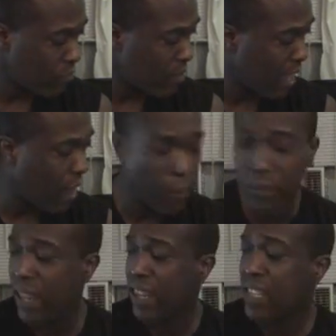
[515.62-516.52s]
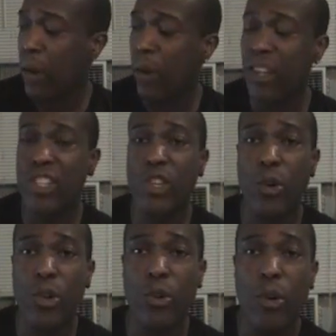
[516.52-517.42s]
Now, next I want to
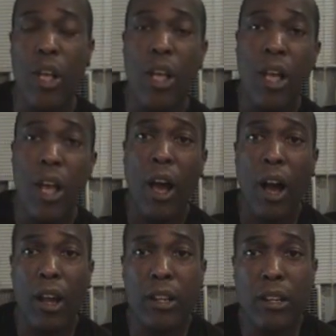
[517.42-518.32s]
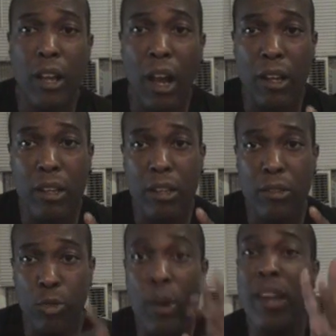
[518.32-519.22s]
show you about
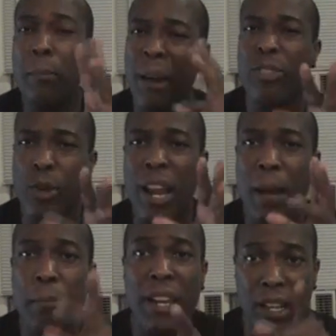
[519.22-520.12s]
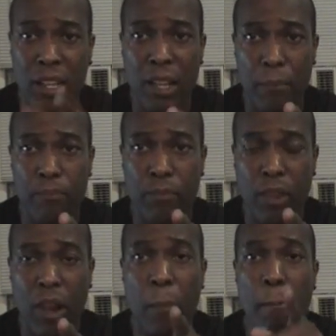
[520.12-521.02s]
3.5 minute clip
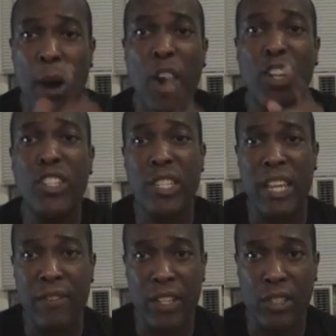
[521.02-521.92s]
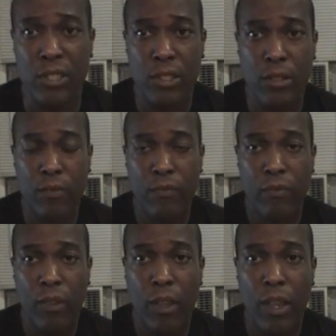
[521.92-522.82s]
of Mark Stevens.
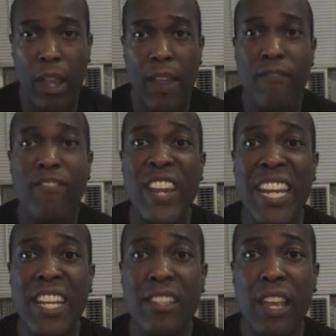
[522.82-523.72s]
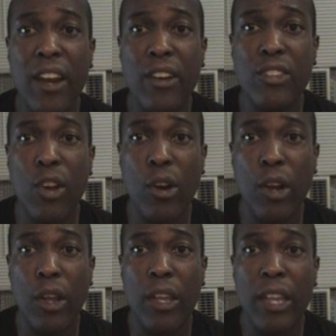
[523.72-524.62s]
In Phoenix,
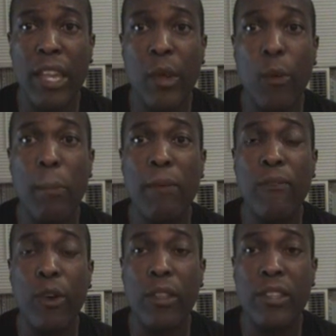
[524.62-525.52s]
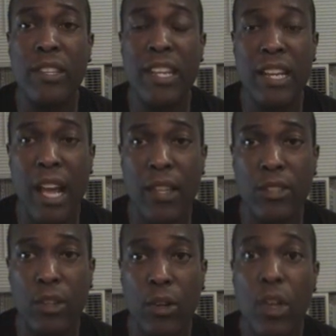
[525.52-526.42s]
Arizona, he went before the city
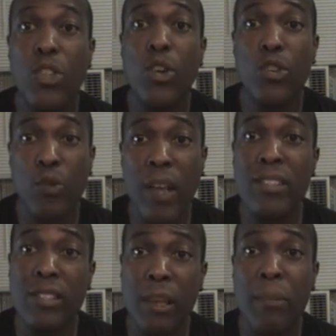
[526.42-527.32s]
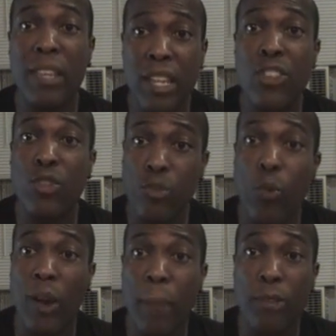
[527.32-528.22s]
council to address some of the issues,
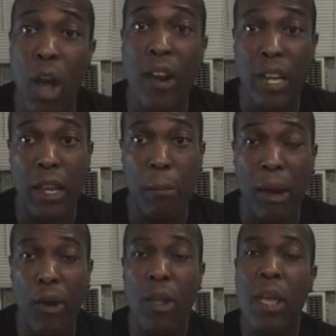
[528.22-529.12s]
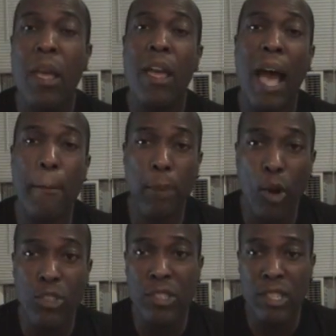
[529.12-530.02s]
what I'm talking about. I
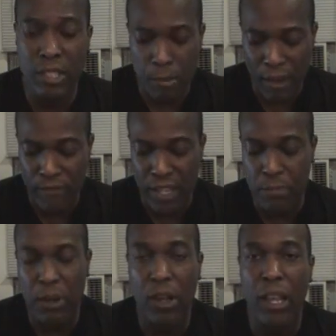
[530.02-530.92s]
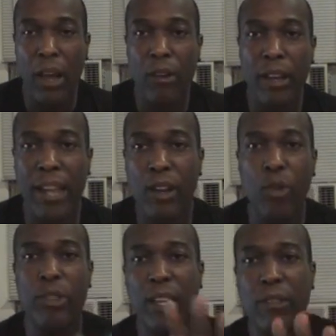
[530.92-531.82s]
posted this on my Facebook account, and I
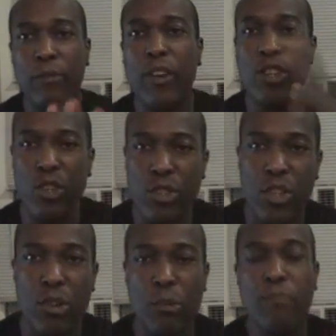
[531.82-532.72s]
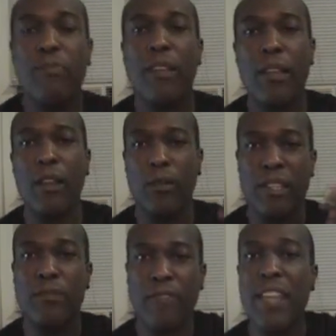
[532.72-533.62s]
know that for YouTube, you know,
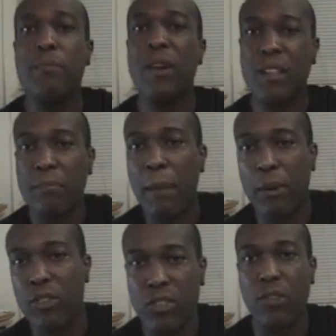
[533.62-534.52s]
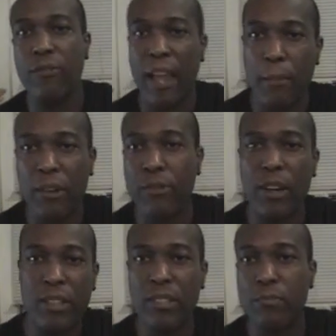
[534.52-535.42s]
Facebook is my personal family,
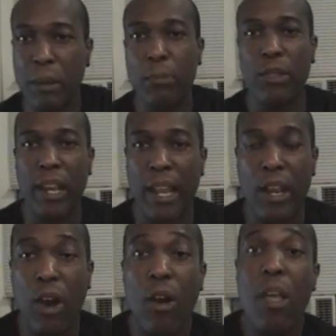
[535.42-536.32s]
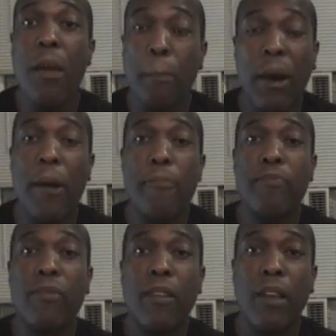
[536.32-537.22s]
friends, and people that I know. But,
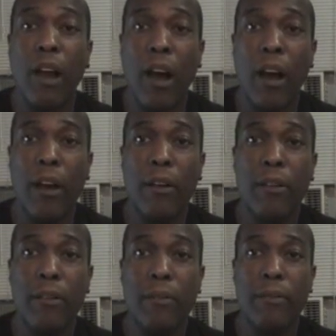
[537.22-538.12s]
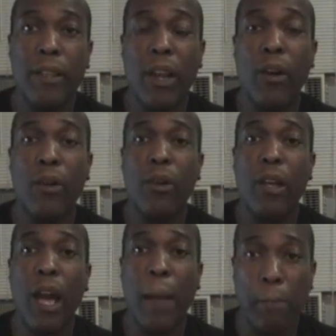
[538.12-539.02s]
you know,
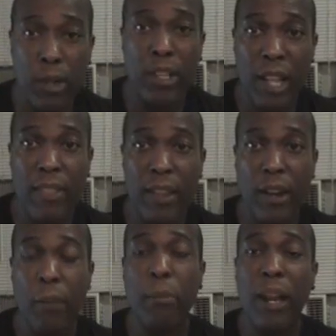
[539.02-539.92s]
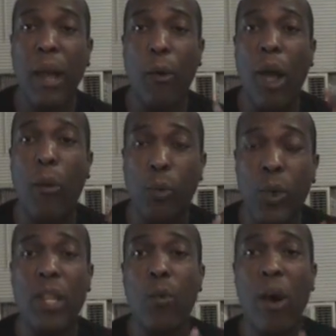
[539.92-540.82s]
I put it on there, but I
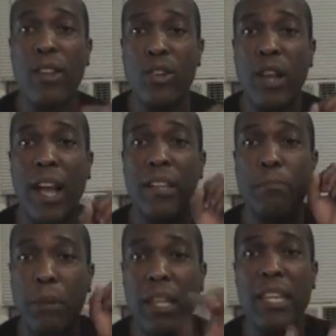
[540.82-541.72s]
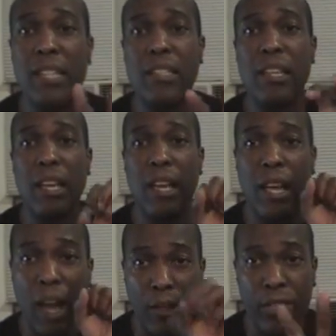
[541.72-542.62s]
really want you guys, please,
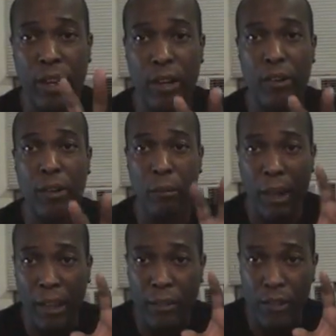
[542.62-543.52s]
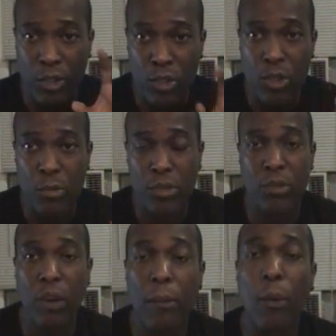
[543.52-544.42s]
out there in my YouTube
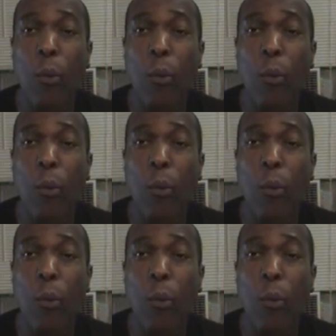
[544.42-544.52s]
subscriber,